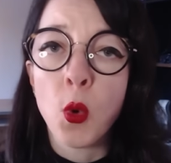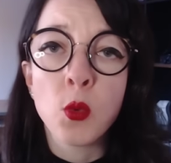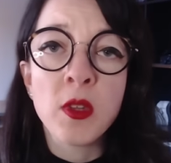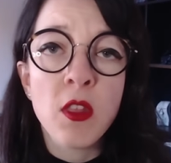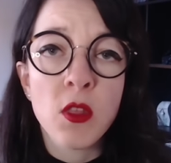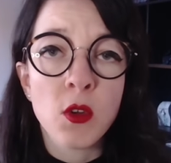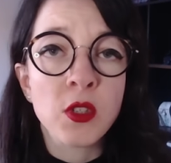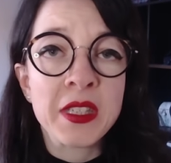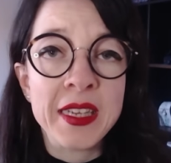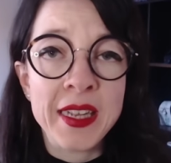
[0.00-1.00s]
only
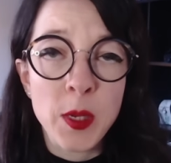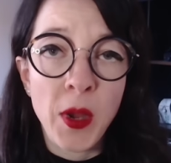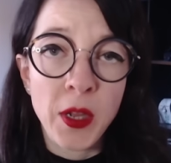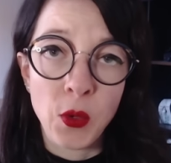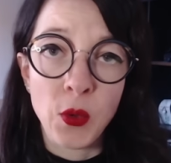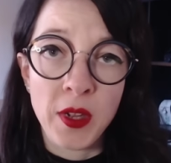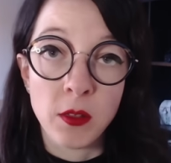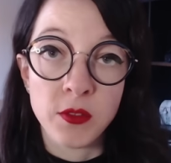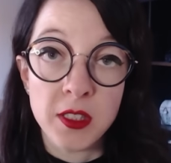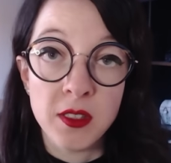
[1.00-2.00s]
38
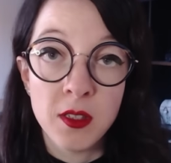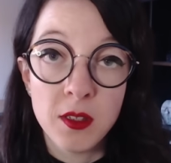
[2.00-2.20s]
picokelvin.